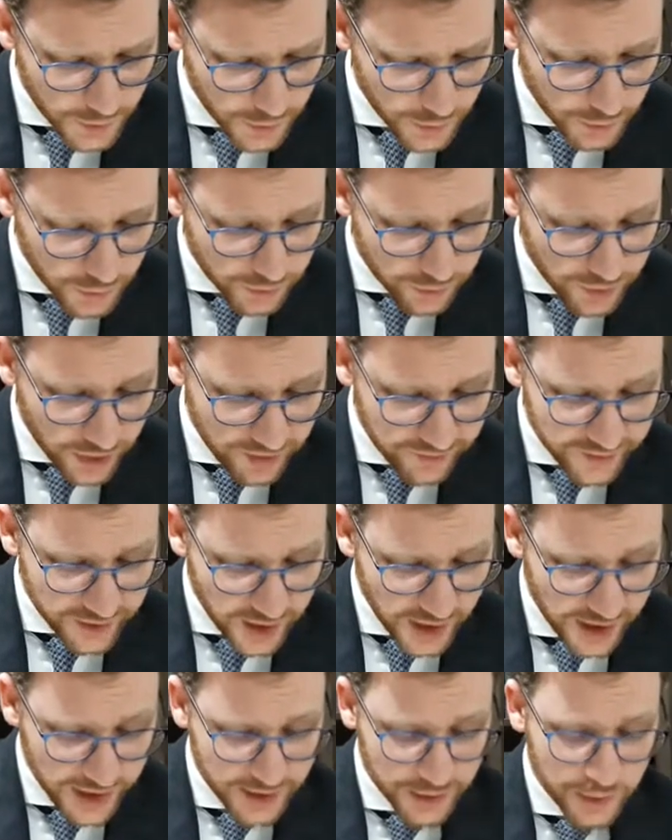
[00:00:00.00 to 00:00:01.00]
Ul
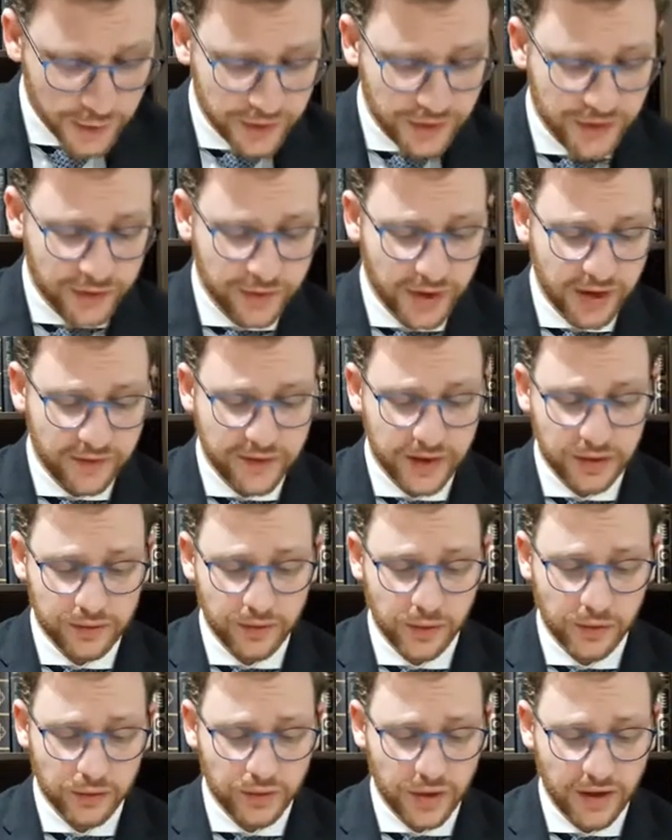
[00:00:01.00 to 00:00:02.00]
Rava, and according to Rava,
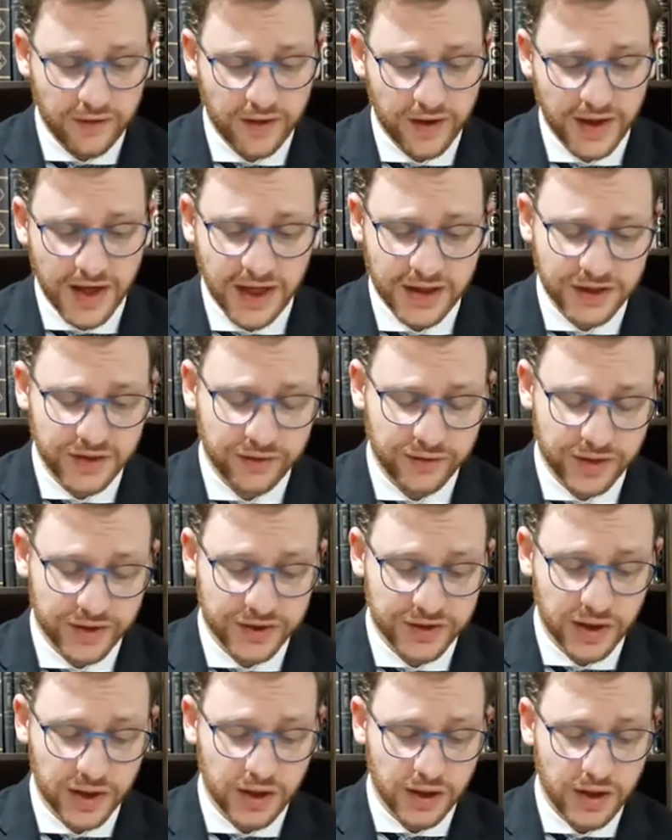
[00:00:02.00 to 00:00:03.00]
Ul Rava kashi
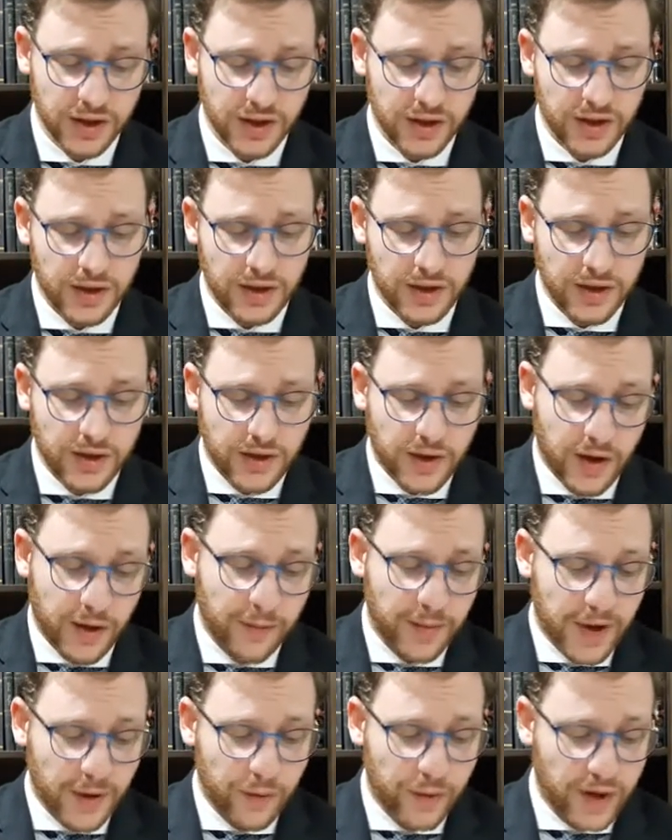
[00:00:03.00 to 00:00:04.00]
reisha.
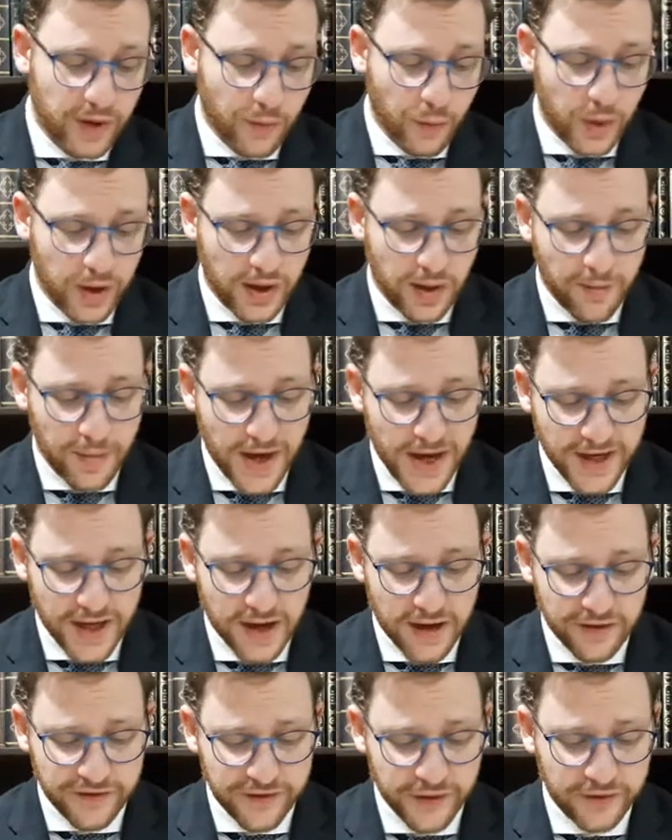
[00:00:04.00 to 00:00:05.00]
When
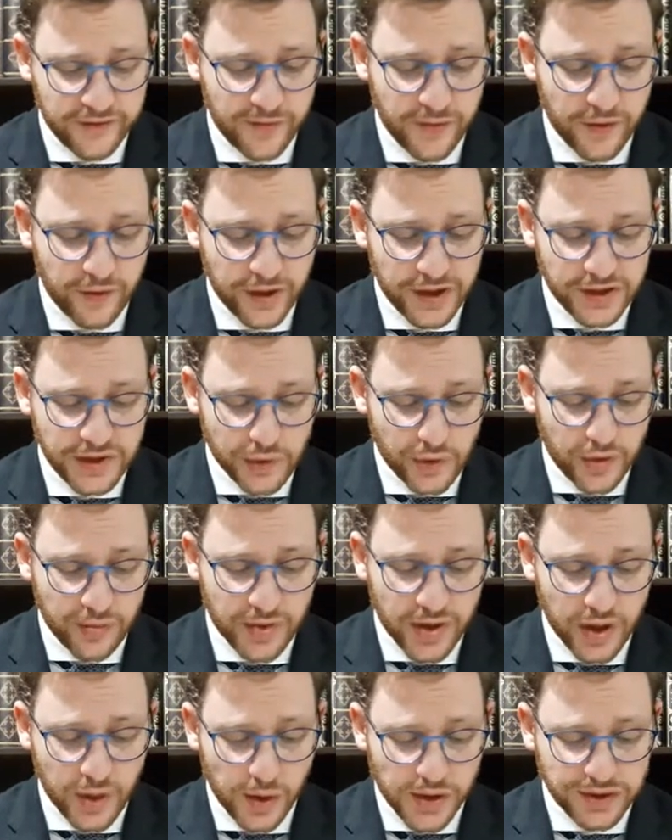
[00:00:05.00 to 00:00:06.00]
Abaye inferred from the ratio would
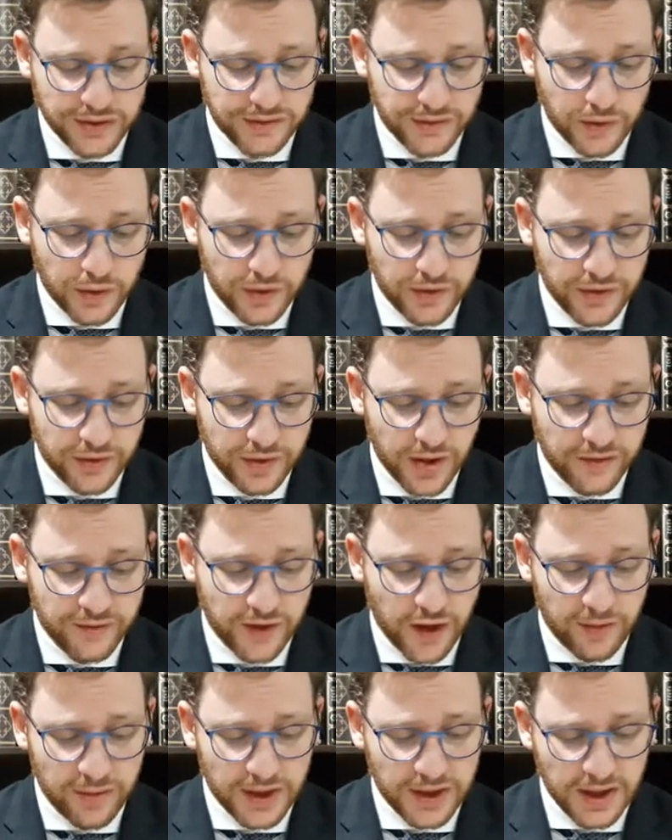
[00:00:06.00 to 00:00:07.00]
be a question according to
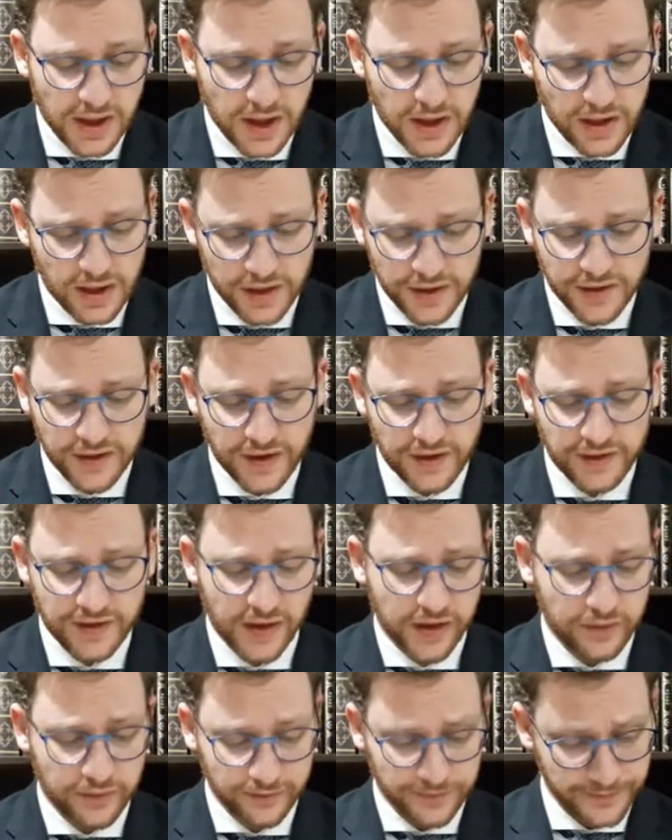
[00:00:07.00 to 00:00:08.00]
Rava. Amar Lach, he says
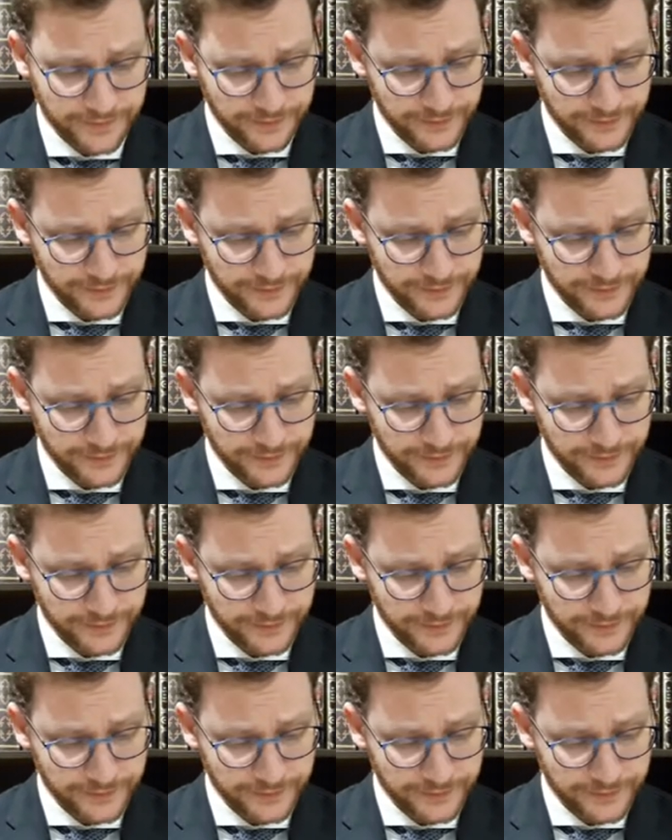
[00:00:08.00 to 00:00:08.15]
no.